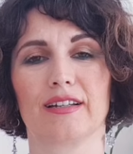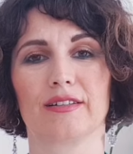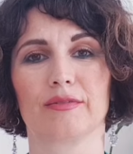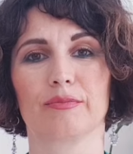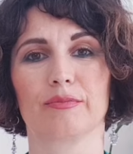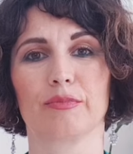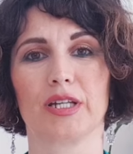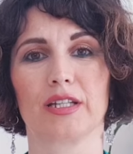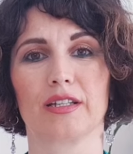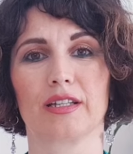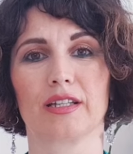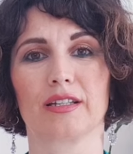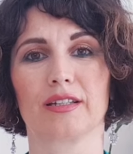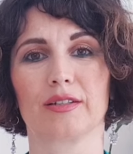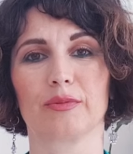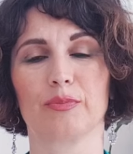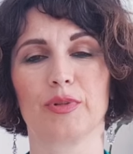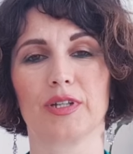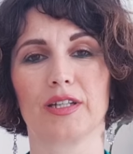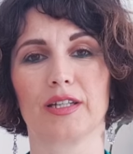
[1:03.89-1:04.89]

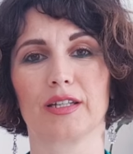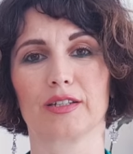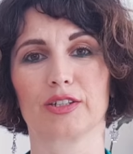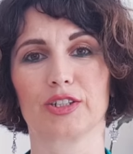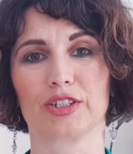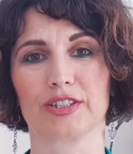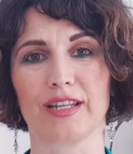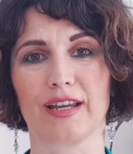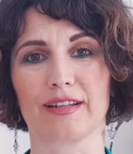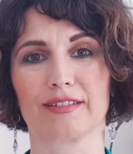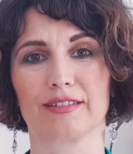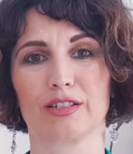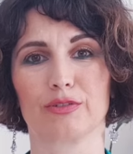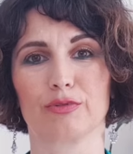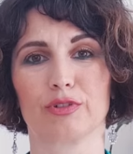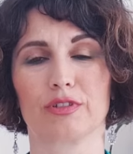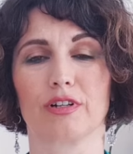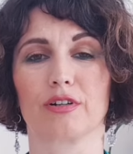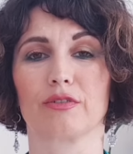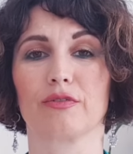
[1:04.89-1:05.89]
meaning being connected
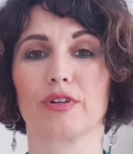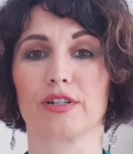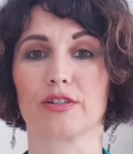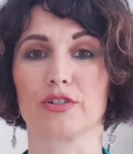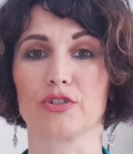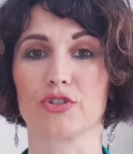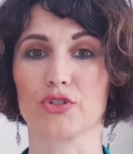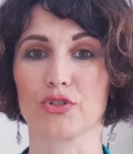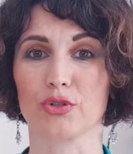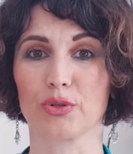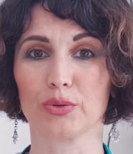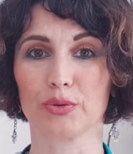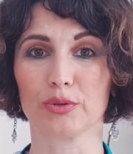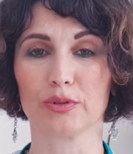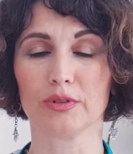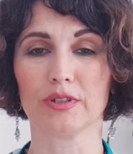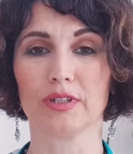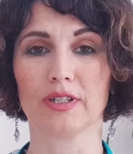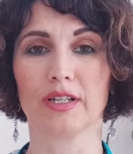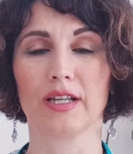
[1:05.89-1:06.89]
with our very
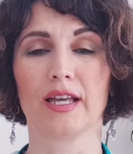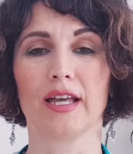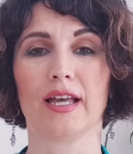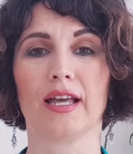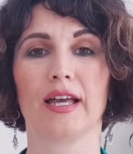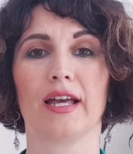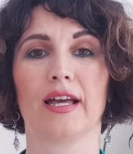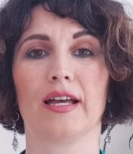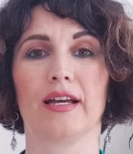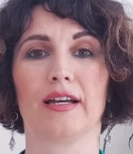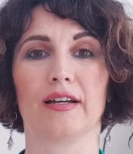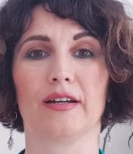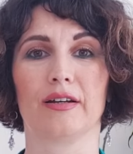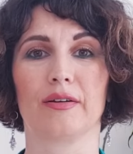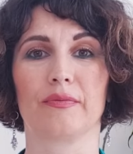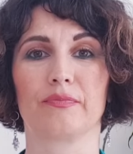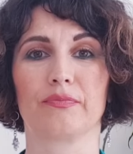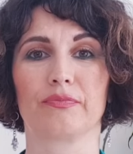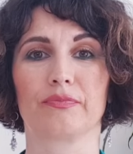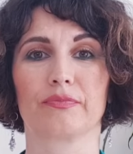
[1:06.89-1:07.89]
soul,
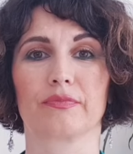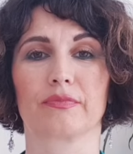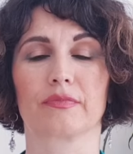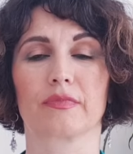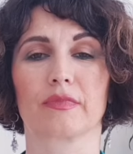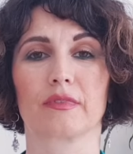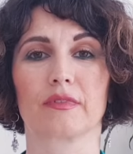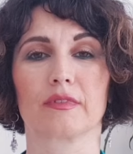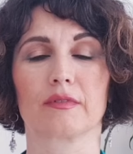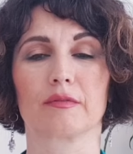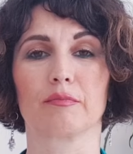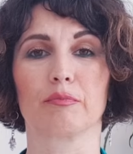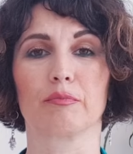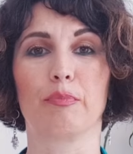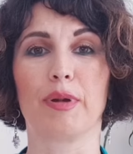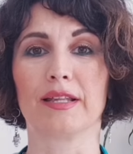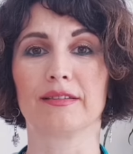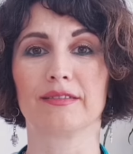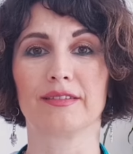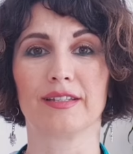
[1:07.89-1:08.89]

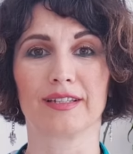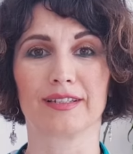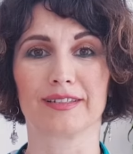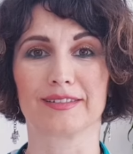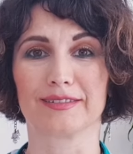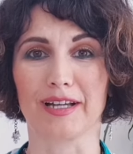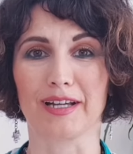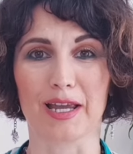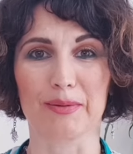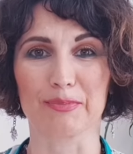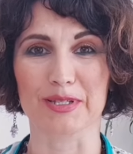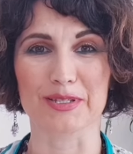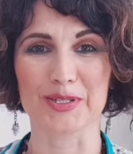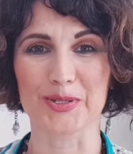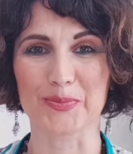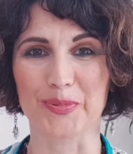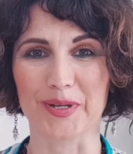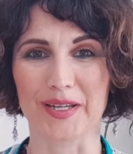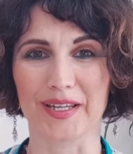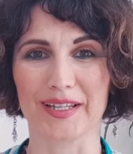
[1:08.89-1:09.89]
bending time and
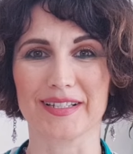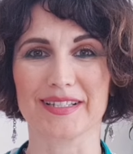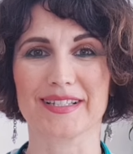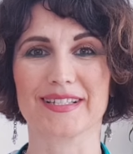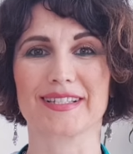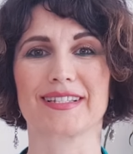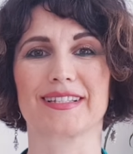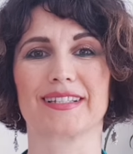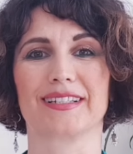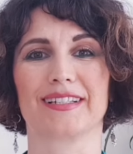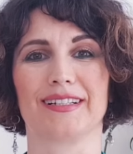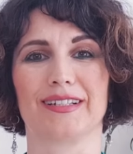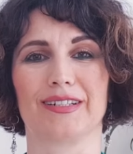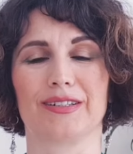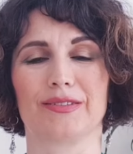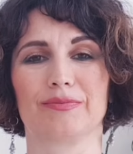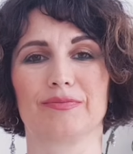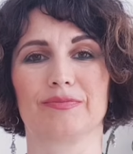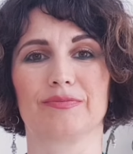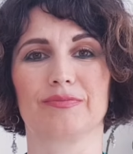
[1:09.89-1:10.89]
space,
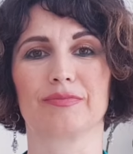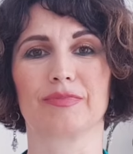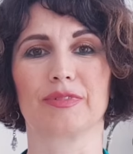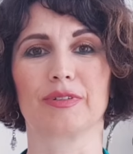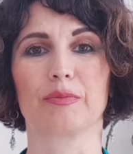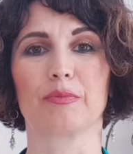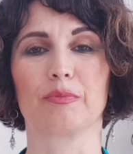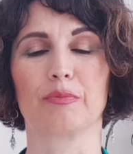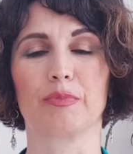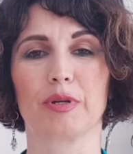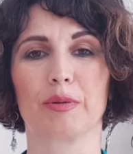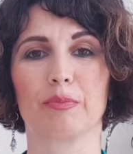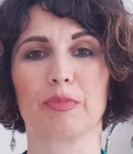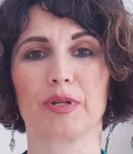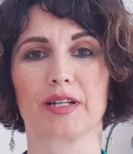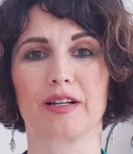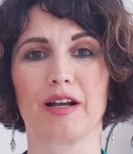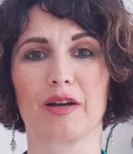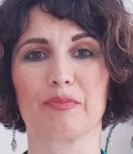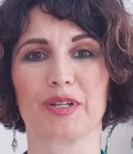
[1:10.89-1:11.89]

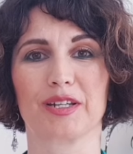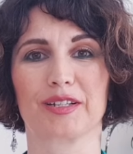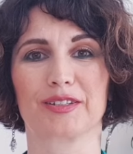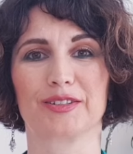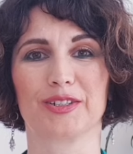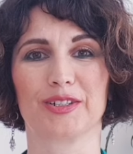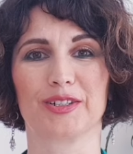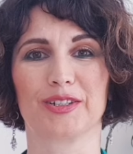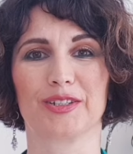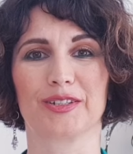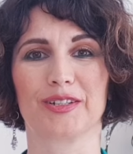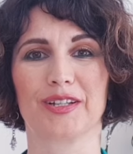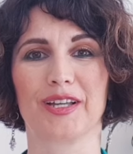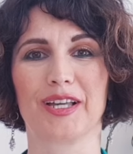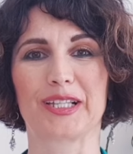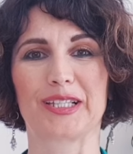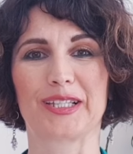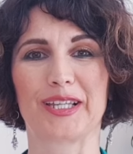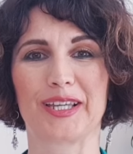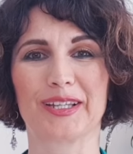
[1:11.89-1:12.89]
becoming the
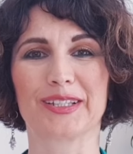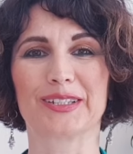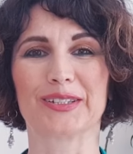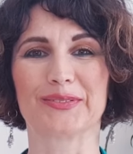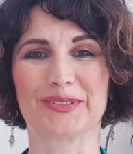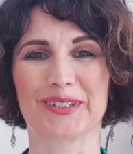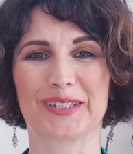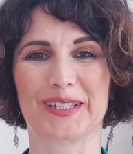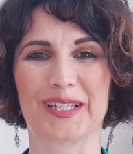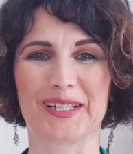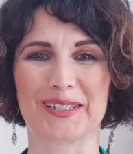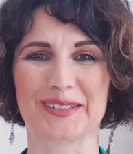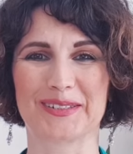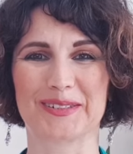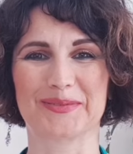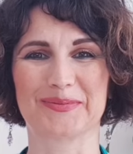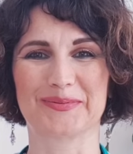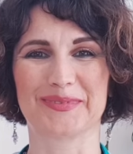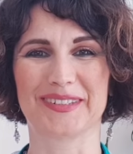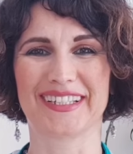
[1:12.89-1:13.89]
king of the kingdom.